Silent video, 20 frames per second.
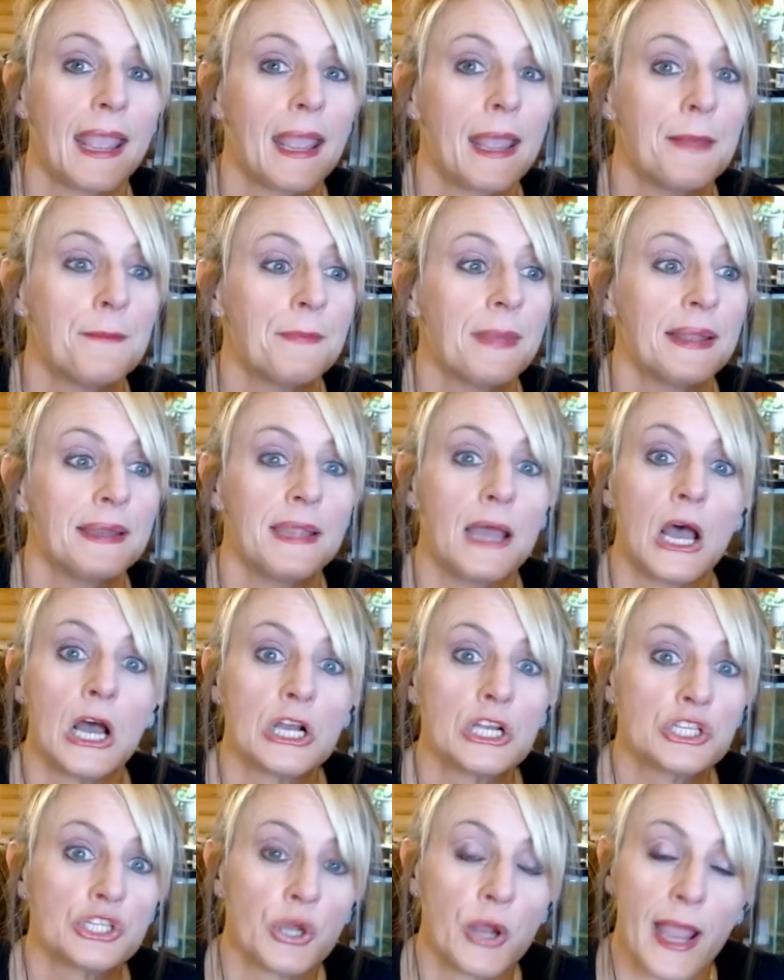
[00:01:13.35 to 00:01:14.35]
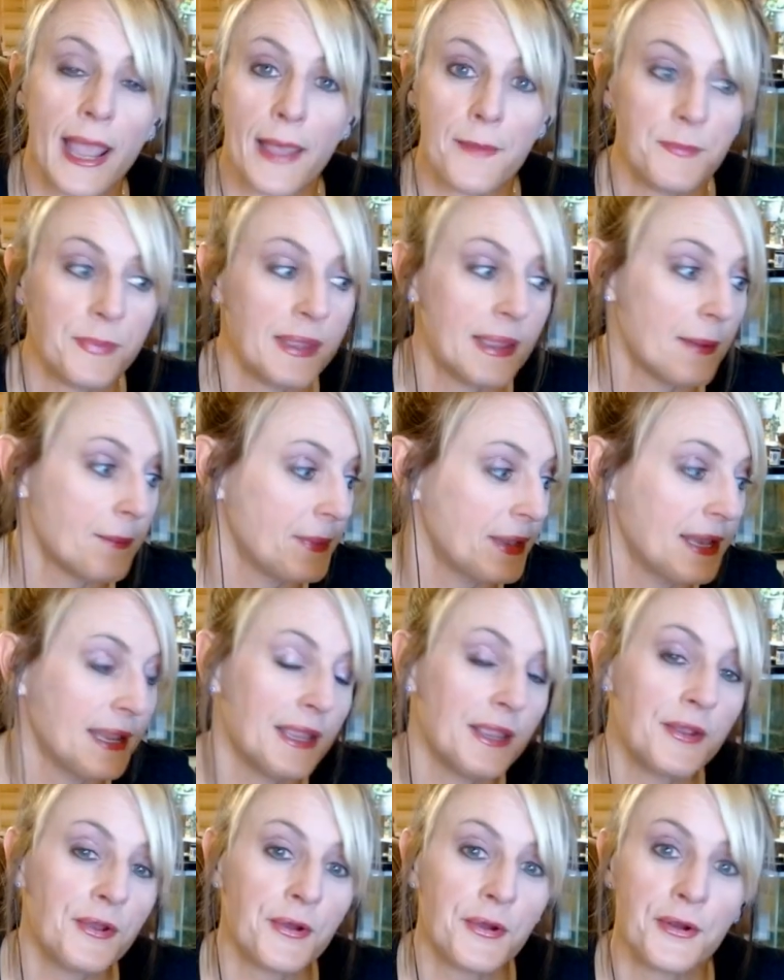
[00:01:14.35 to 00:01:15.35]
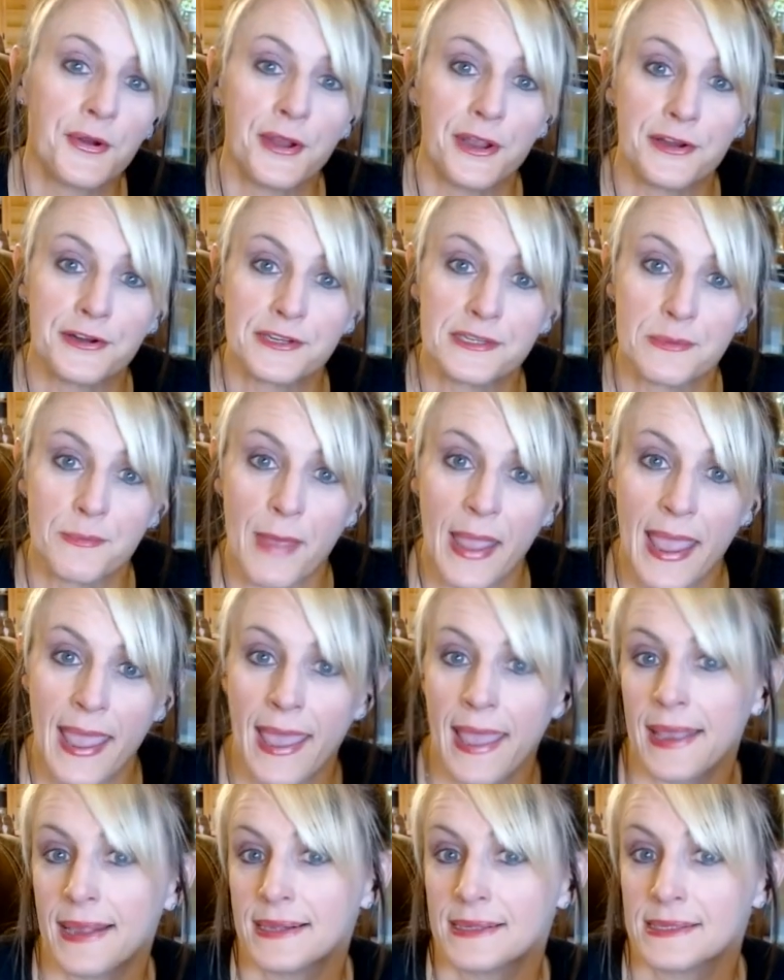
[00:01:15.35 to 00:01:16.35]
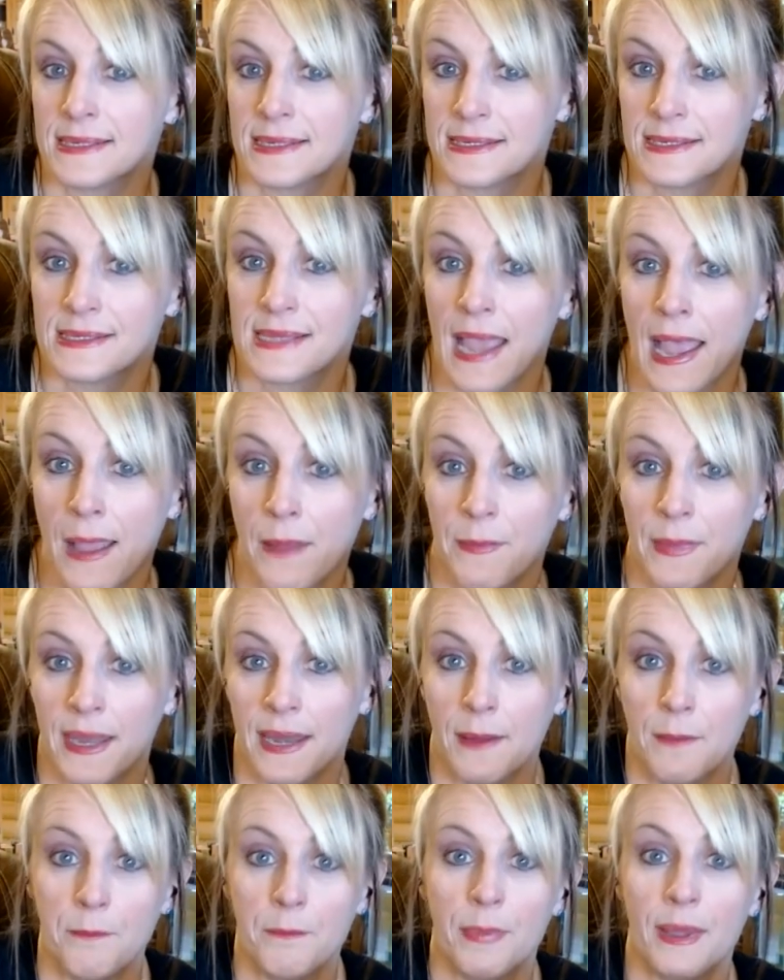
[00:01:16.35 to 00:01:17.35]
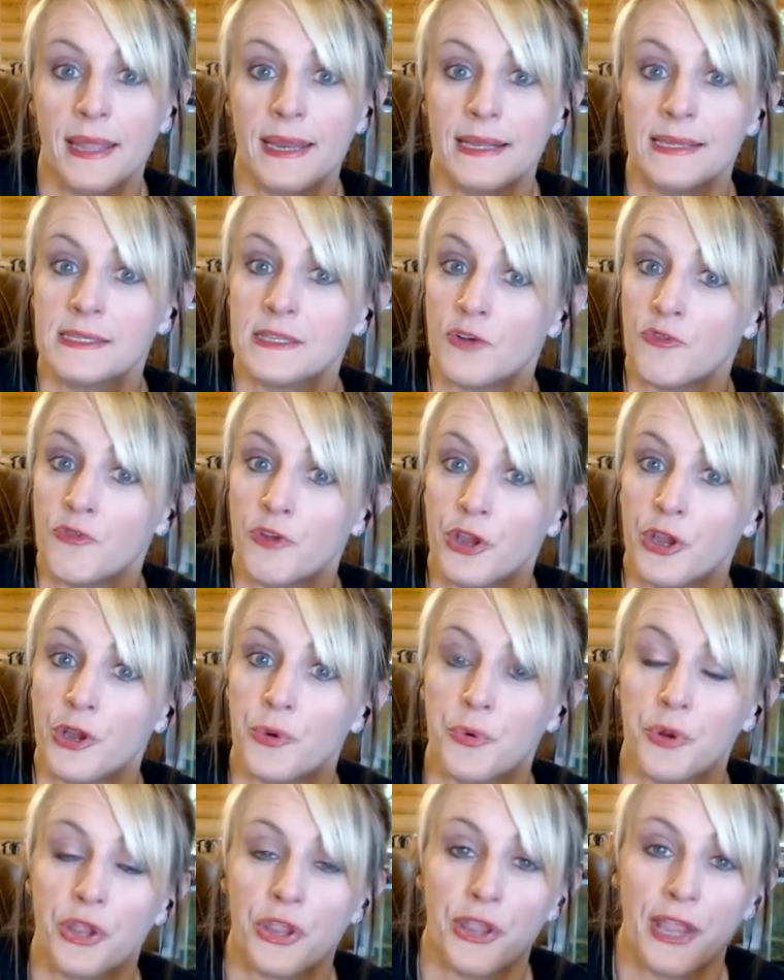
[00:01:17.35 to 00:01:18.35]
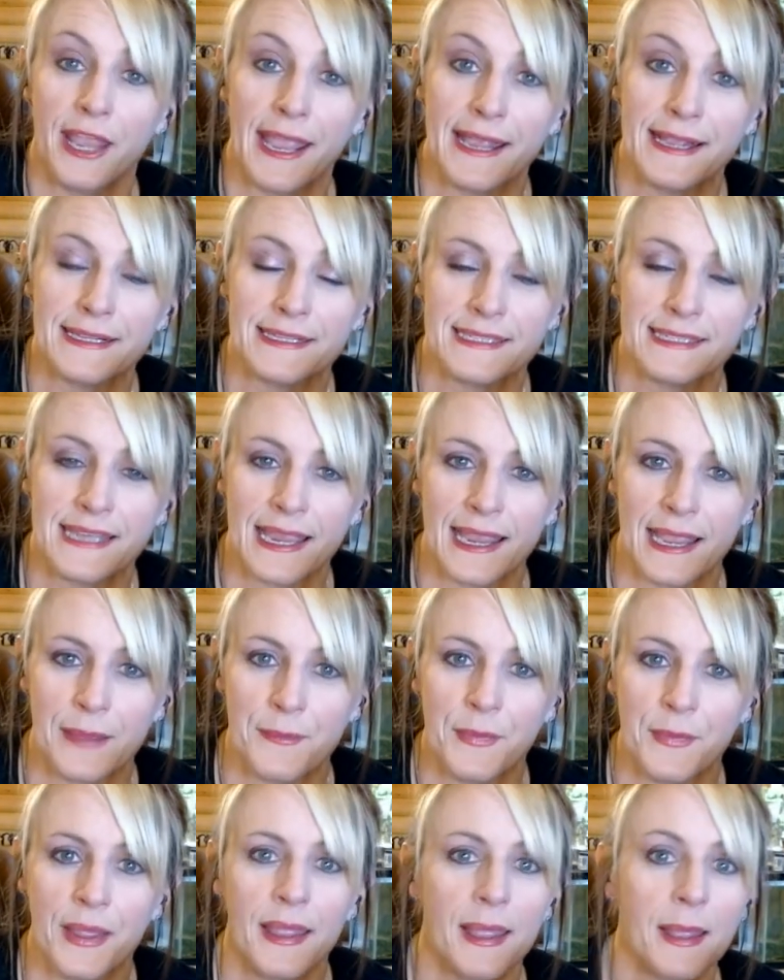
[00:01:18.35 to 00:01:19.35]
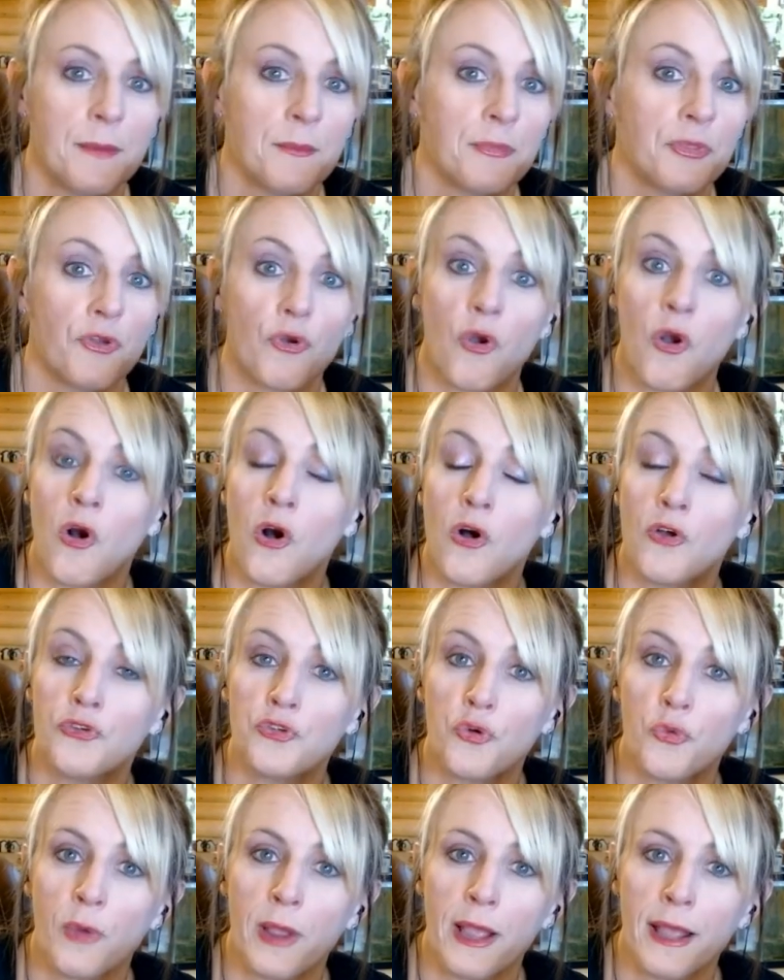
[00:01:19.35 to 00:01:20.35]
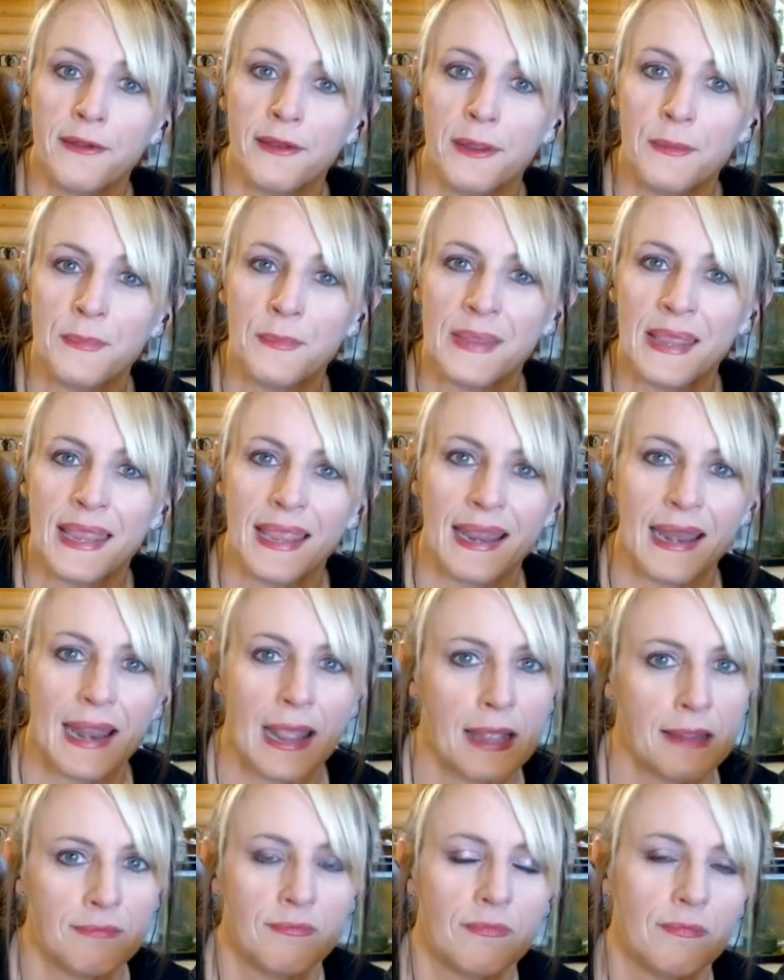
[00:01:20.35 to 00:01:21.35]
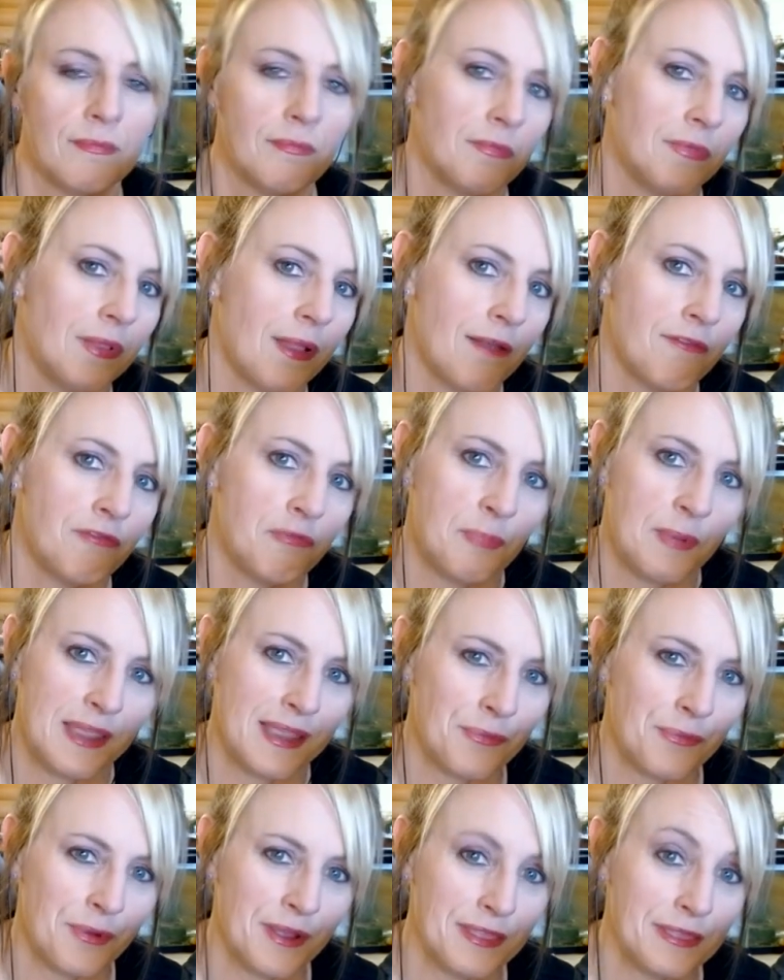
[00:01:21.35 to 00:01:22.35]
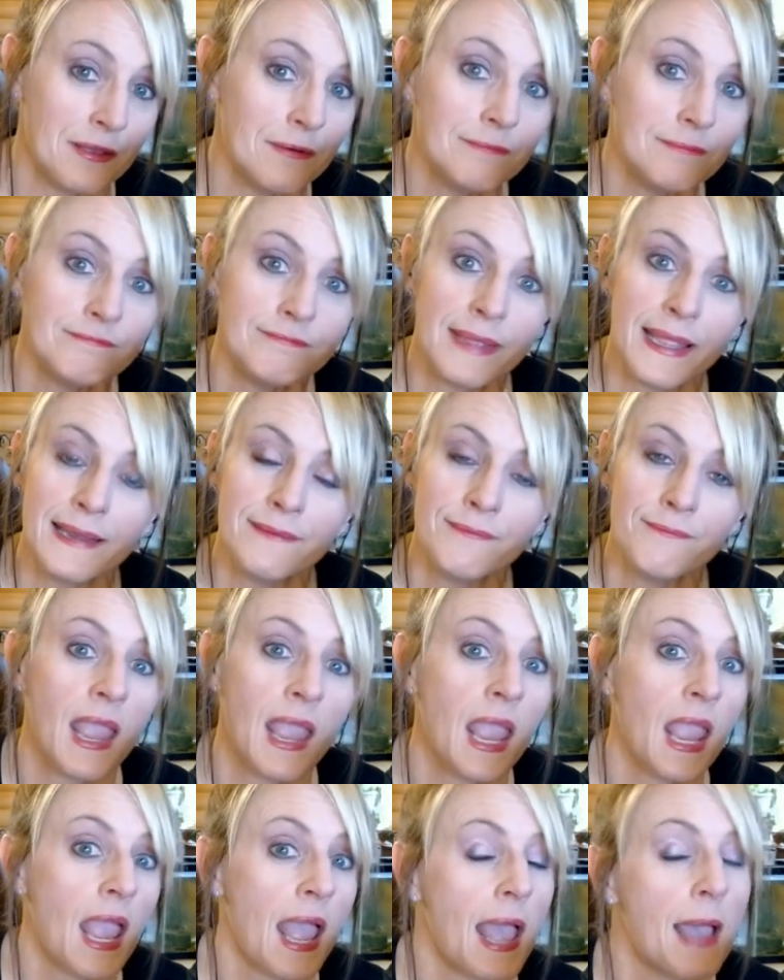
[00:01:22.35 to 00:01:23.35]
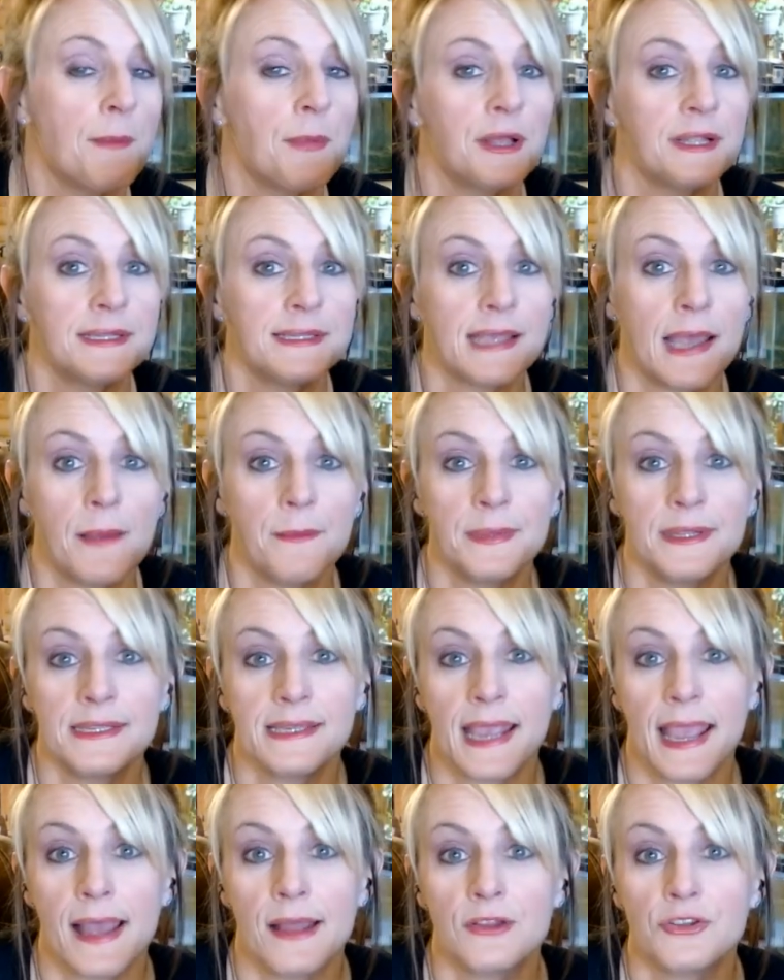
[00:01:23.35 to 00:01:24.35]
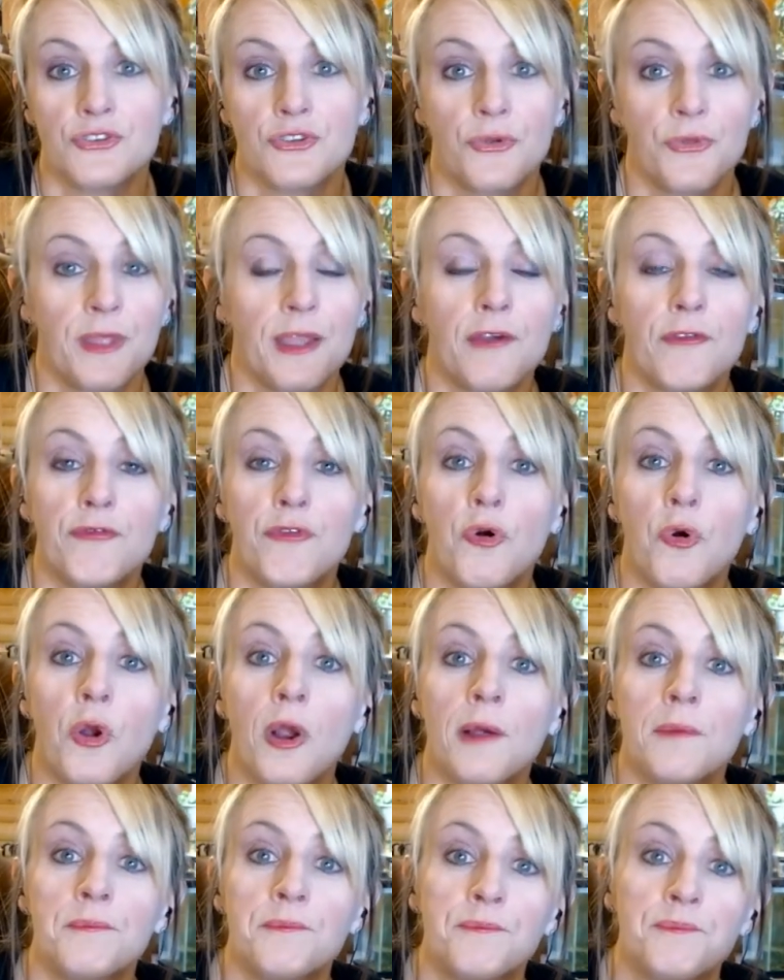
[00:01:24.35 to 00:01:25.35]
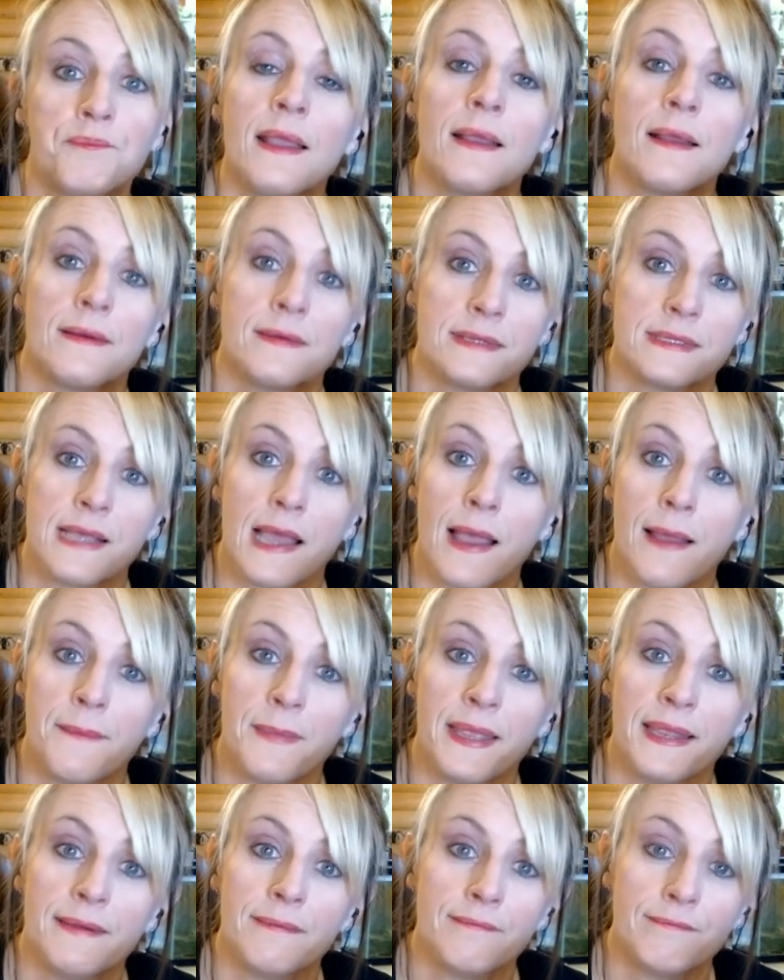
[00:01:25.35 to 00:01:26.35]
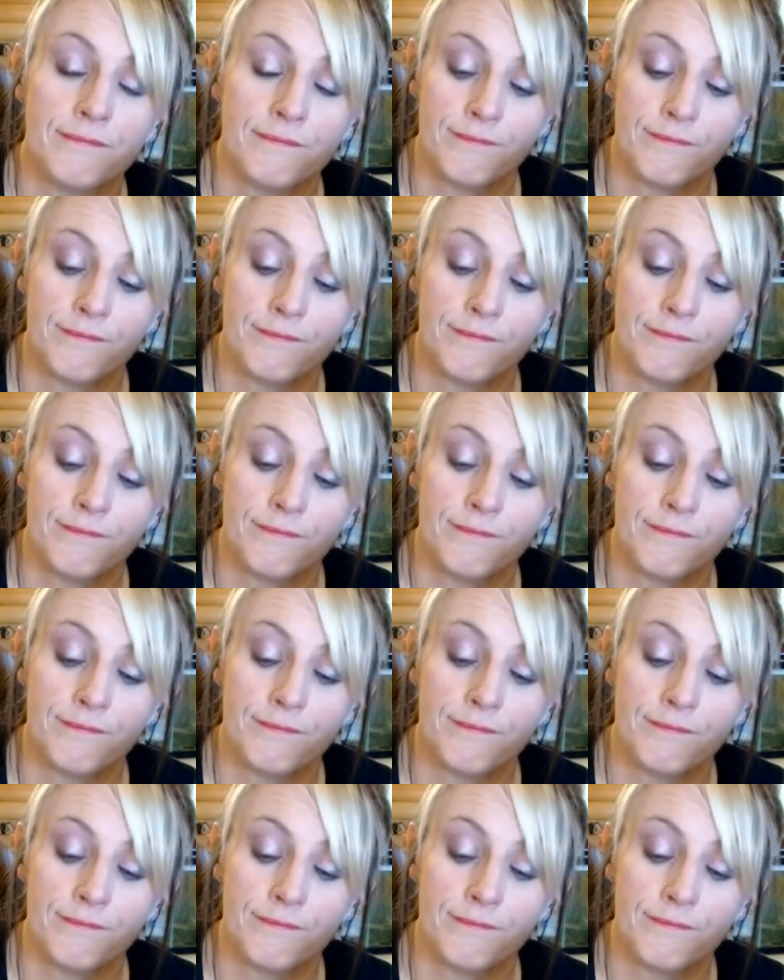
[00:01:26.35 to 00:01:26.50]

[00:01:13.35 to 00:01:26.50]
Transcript: And my dogs are happy I'm in here. Here's Max, Simon, and Buddy's over here where you can't see them. They're all surrounding me and I love being with them. And I'm on Simon's couch, so therefore Simon